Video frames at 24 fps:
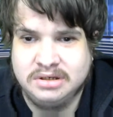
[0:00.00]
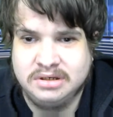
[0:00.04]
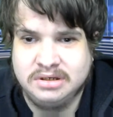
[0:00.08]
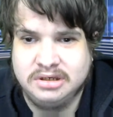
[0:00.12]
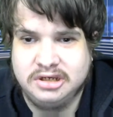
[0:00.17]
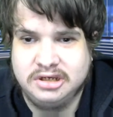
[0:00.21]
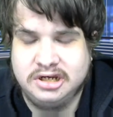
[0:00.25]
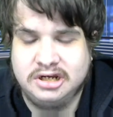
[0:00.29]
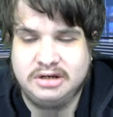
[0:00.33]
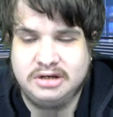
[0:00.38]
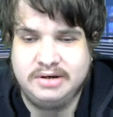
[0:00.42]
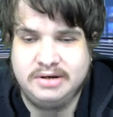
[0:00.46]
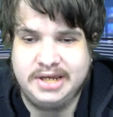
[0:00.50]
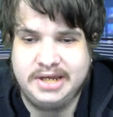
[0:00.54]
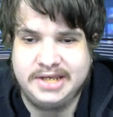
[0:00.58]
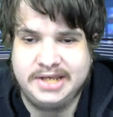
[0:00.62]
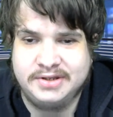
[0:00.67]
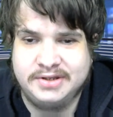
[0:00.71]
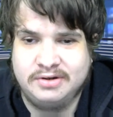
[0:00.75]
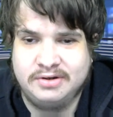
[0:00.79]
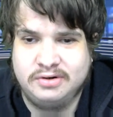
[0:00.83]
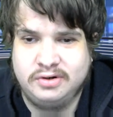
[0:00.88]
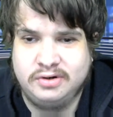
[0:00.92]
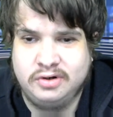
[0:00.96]
you know,
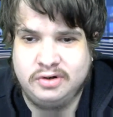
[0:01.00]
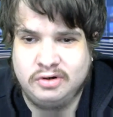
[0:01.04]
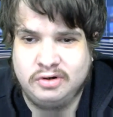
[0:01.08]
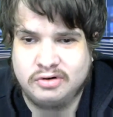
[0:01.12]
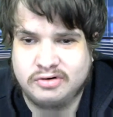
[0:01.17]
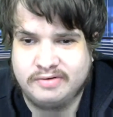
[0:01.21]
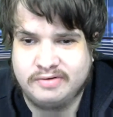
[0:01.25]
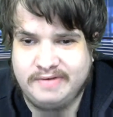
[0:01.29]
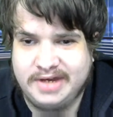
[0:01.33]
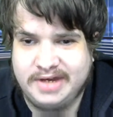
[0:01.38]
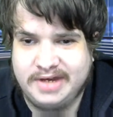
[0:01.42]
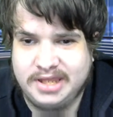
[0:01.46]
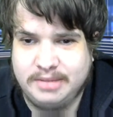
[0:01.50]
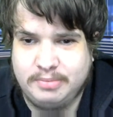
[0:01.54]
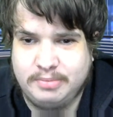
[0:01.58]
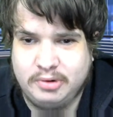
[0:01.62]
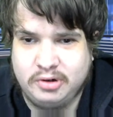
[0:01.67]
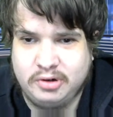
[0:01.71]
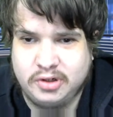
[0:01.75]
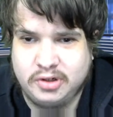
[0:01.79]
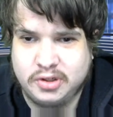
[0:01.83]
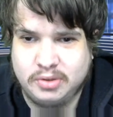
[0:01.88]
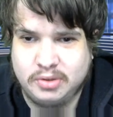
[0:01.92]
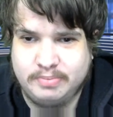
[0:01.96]
let's not knock around the
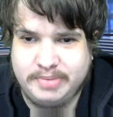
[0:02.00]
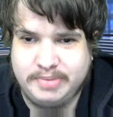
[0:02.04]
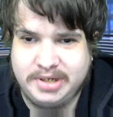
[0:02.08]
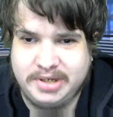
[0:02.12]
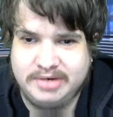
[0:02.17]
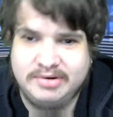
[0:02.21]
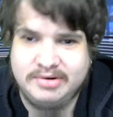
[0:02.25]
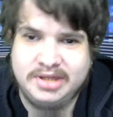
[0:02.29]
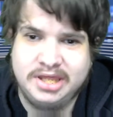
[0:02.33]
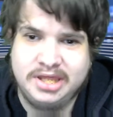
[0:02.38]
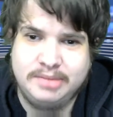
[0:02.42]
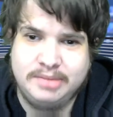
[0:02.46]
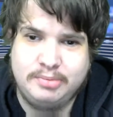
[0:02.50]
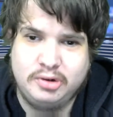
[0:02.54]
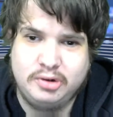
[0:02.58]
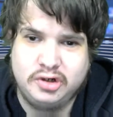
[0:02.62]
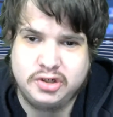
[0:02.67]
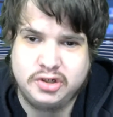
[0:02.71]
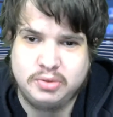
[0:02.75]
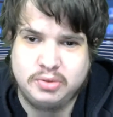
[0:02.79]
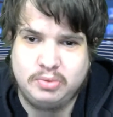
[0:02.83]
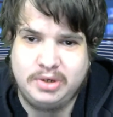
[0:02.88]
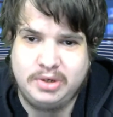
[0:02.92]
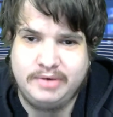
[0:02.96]
bush or beat around the
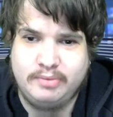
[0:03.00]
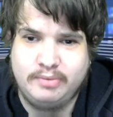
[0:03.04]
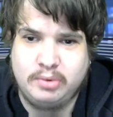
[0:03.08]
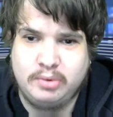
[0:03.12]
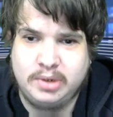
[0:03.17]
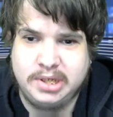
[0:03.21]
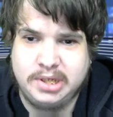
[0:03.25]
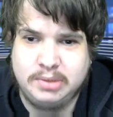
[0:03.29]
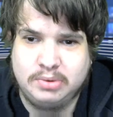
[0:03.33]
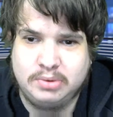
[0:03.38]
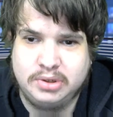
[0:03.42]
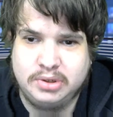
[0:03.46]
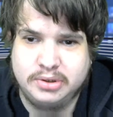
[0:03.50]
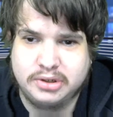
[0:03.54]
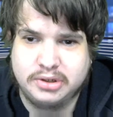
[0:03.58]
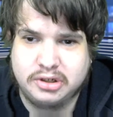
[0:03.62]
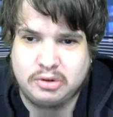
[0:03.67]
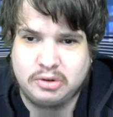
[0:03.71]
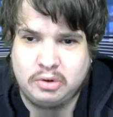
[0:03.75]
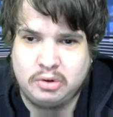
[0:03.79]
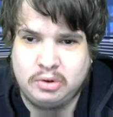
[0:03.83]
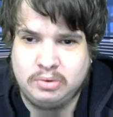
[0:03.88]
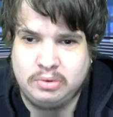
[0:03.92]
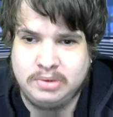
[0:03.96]
bush, whatever you want us to
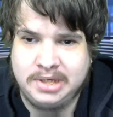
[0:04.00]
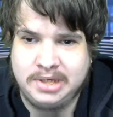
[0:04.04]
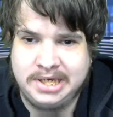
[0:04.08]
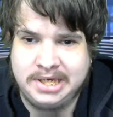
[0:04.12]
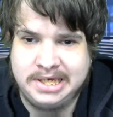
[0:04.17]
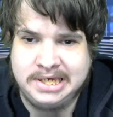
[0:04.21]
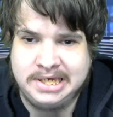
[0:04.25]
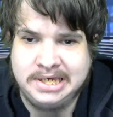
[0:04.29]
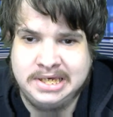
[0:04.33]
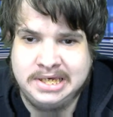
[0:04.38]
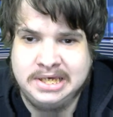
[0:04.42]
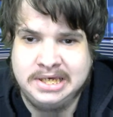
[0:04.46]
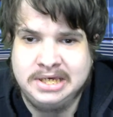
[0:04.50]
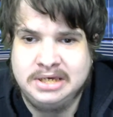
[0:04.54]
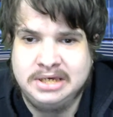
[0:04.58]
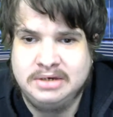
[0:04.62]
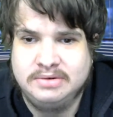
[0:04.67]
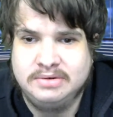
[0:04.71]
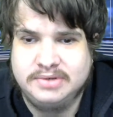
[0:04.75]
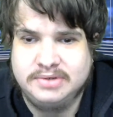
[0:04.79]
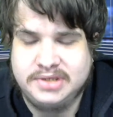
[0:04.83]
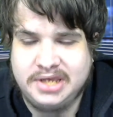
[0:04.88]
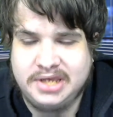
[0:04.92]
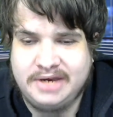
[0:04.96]
call it.
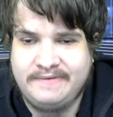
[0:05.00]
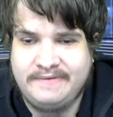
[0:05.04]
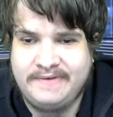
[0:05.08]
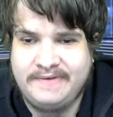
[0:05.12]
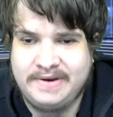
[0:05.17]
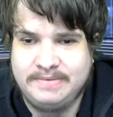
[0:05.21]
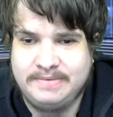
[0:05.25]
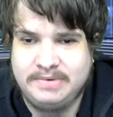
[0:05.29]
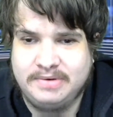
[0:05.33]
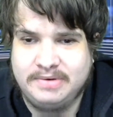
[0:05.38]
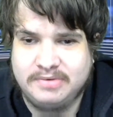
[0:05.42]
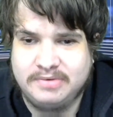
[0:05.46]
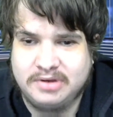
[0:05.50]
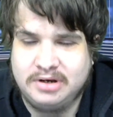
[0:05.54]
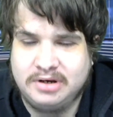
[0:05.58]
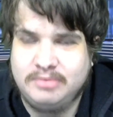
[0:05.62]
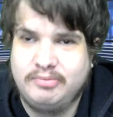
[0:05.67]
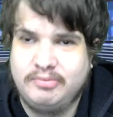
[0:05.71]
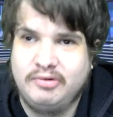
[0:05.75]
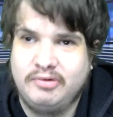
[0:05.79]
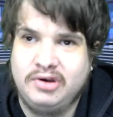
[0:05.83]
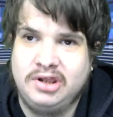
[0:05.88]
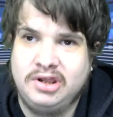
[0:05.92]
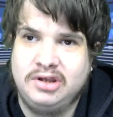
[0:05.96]
Southampton have done a
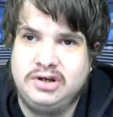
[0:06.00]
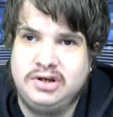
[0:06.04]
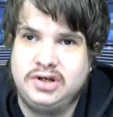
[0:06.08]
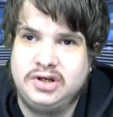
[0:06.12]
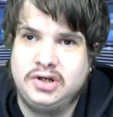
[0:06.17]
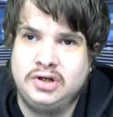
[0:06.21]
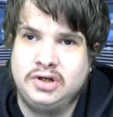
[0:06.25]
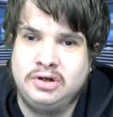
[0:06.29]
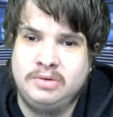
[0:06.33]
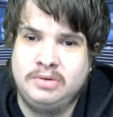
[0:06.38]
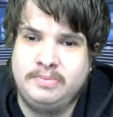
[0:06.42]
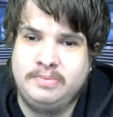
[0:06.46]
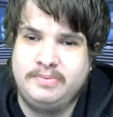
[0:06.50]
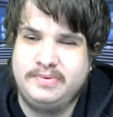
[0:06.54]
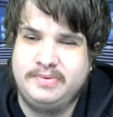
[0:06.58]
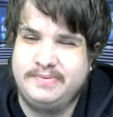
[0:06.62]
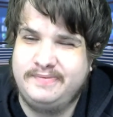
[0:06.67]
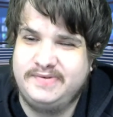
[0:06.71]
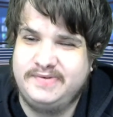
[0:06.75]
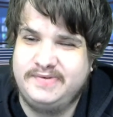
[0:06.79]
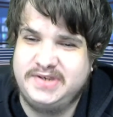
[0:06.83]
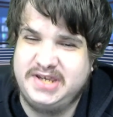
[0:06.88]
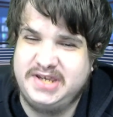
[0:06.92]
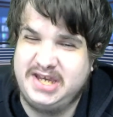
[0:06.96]
brilliant job,
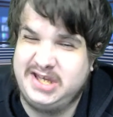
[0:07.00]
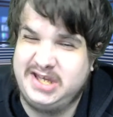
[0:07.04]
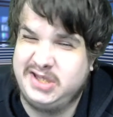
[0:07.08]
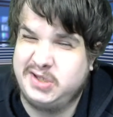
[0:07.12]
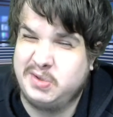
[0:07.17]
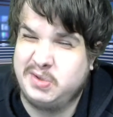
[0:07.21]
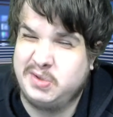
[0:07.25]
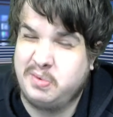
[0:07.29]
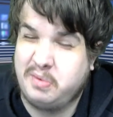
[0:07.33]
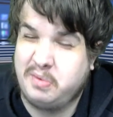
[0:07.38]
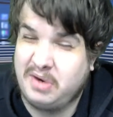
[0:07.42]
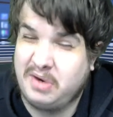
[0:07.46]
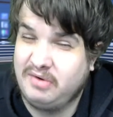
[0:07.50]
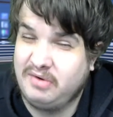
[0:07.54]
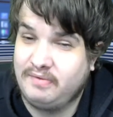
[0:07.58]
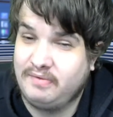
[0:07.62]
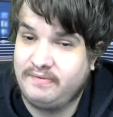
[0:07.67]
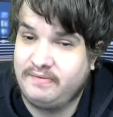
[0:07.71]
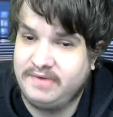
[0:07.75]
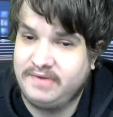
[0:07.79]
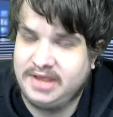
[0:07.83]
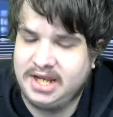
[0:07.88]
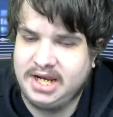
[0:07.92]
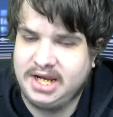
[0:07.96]
sitting
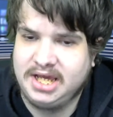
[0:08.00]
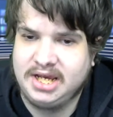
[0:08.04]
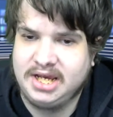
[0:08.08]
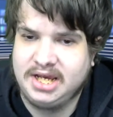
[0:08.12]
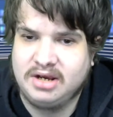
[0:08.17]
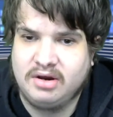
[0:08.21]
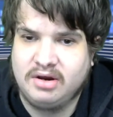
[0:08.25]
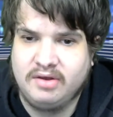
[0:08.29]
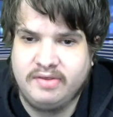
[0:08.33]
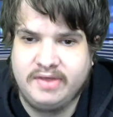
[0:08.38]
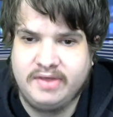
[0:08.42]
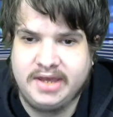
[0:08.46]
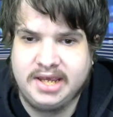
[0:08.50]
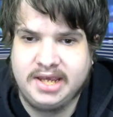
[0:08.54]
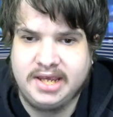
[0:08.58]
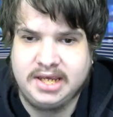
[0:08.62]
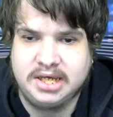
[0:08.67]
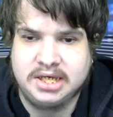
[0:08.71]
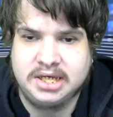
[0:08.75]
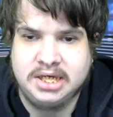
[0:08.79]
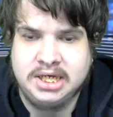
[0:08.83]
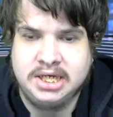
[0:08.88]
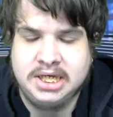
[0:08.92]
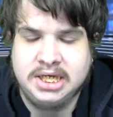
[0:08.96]
twelfth in the league, I
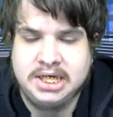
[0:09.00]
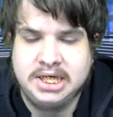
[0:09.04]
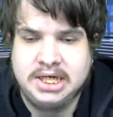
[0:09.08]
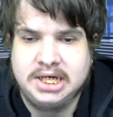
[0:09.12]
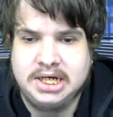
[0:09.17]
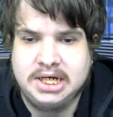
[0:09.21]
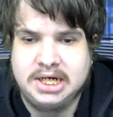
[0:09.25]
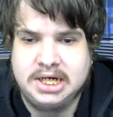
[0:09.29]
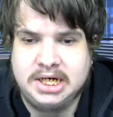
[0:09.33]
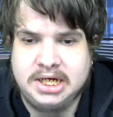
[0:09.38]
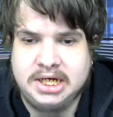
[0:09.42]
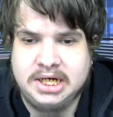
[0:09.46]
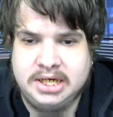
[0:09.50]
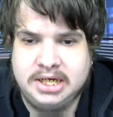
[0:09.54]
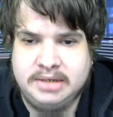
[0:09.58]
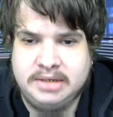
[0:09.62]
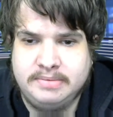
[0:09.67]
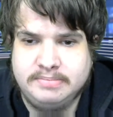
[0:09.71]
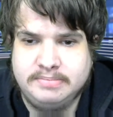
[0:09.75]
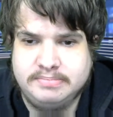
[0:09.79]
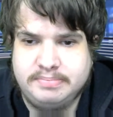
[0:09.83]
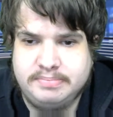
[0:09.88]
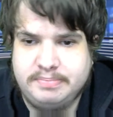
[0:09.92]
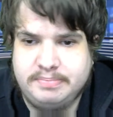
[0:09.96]
think.
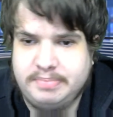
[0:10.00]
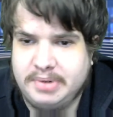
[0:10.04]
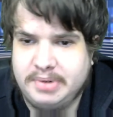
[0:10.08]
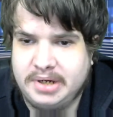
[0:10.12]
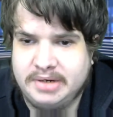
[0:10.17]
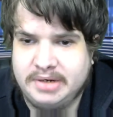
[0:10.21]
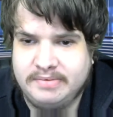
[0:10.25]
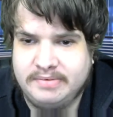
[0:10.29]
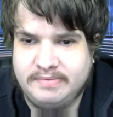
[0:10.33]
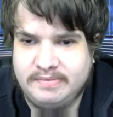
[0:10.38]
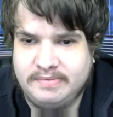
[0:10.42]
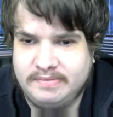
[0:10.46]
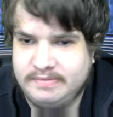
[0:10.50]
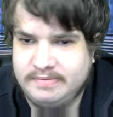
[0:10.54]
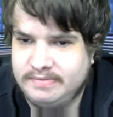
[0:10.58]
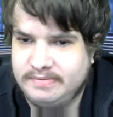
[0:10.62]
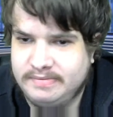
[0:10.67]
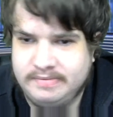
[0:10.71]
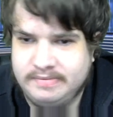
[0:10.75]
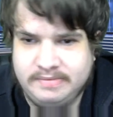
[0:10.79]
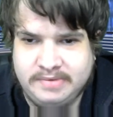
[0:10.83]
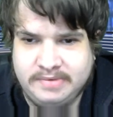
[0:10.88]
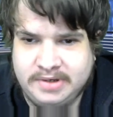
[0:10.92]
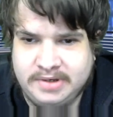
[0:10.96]
Um, but,
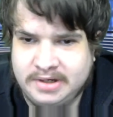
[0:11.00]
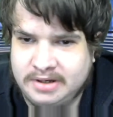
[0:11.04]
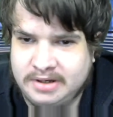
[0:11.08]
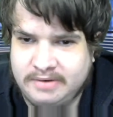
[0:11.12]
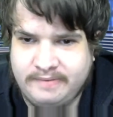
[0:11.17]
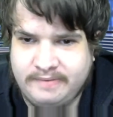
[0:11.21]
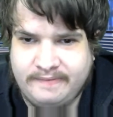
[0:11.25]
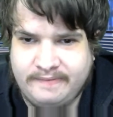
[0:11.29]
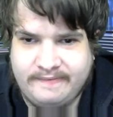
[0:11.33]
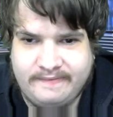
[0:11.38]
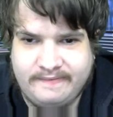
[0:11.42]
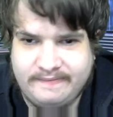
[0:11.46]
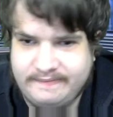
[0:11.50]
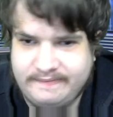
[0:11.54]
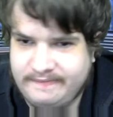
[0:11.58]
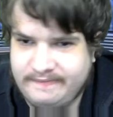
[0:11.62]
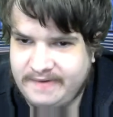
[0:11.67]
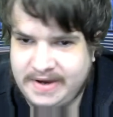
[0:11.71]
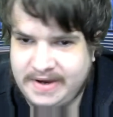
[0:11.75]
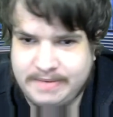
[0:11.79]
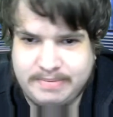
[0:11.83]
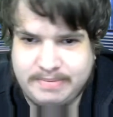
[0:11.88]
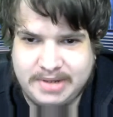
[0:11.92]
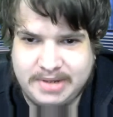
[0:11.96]
you know,
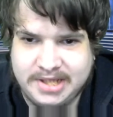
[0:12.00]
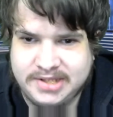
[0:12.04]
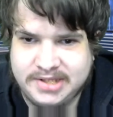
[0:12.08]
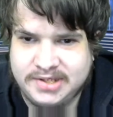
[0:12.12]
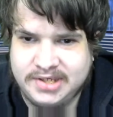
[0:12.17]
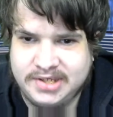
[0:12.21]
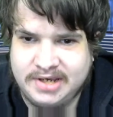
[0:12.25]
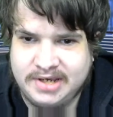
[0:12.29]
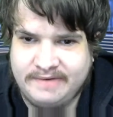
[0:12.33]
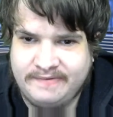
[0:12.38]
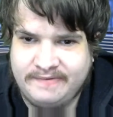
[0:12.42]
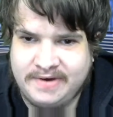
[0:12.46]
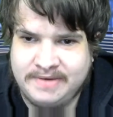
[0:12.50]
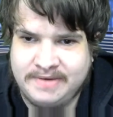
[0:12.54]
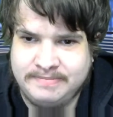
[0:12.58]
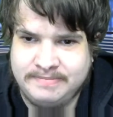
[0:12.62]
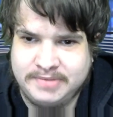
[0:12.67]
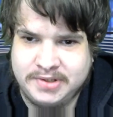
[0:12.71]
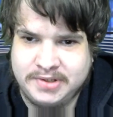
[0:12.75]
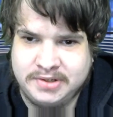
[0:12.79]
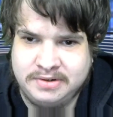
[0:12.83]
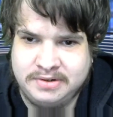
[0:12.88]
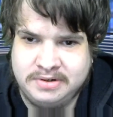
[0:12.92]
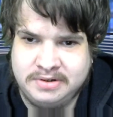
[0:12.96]
fair play to
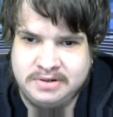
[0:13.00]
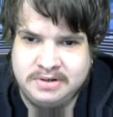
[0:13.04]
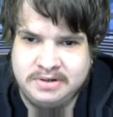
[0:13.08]
Southampton,